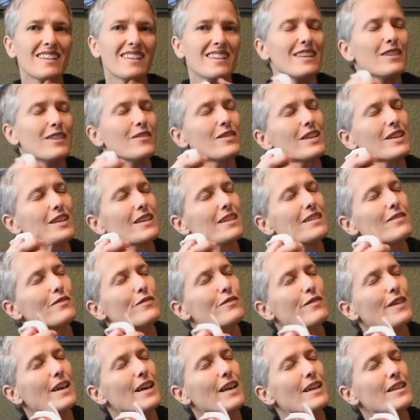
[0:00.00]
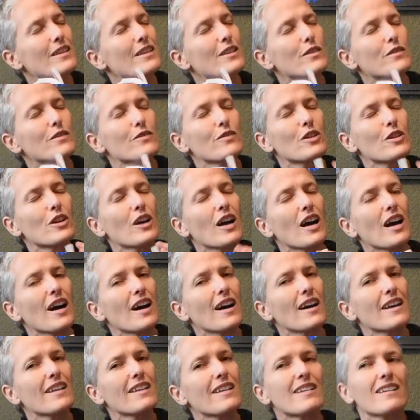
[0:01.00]
Even can fan you if you're
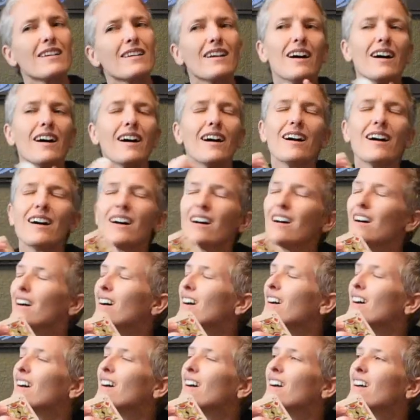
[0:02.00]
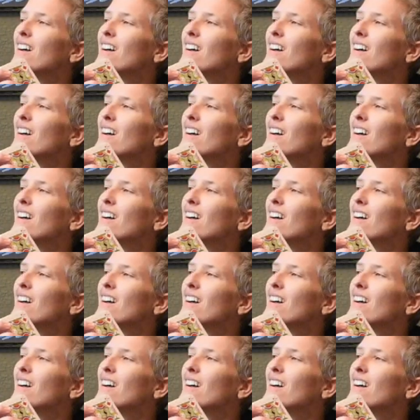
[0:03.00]
hot. Ah.